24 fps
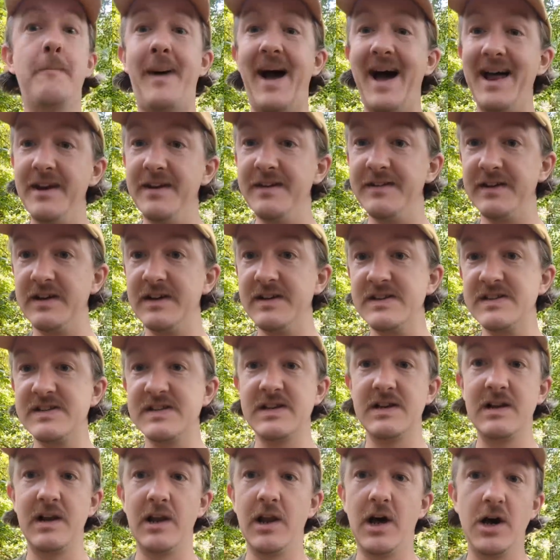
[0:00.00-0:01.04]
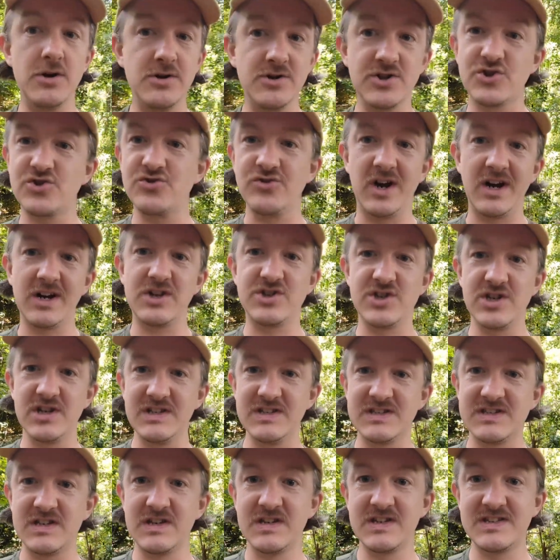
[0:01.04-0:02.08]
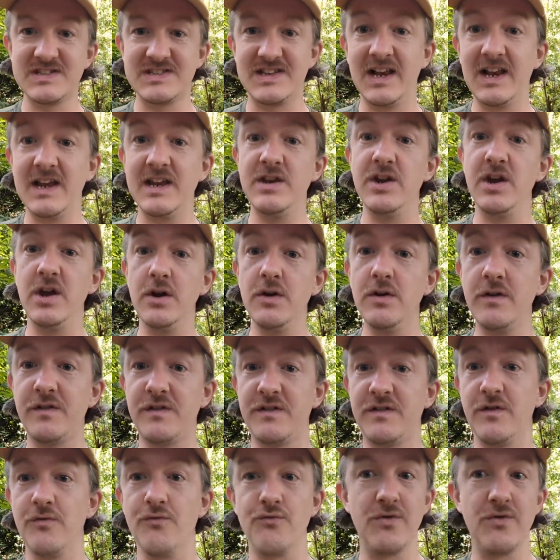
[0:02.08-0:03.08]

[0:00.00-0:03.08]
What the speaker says: abandoned, lone structures still in use,